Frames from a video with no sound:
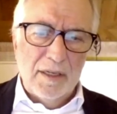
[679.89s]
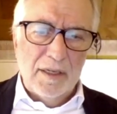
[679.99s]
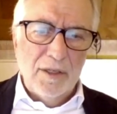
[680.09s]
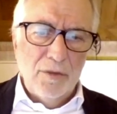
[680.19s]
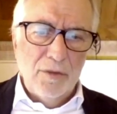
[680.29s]

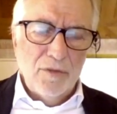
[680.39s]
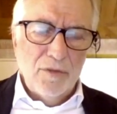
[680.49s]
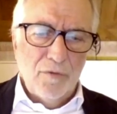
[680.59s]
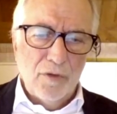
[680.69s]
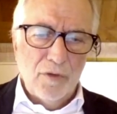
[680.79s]
used
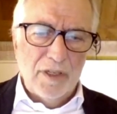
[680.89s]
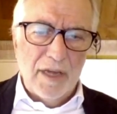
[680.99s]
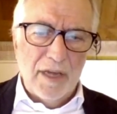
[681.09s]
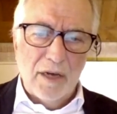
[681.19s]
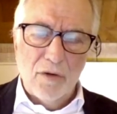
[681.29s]
for the
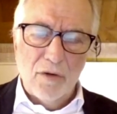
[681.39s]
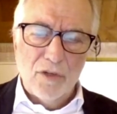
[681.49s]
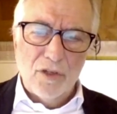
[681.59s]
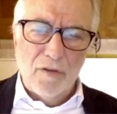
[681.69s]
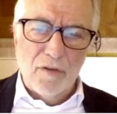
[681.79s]

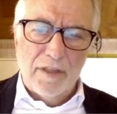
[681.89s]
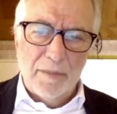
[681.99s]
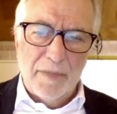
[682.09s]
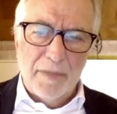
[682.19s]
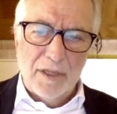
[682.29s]
diagnosis of
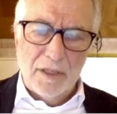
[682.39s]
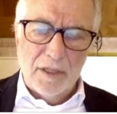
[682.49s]
anti-PS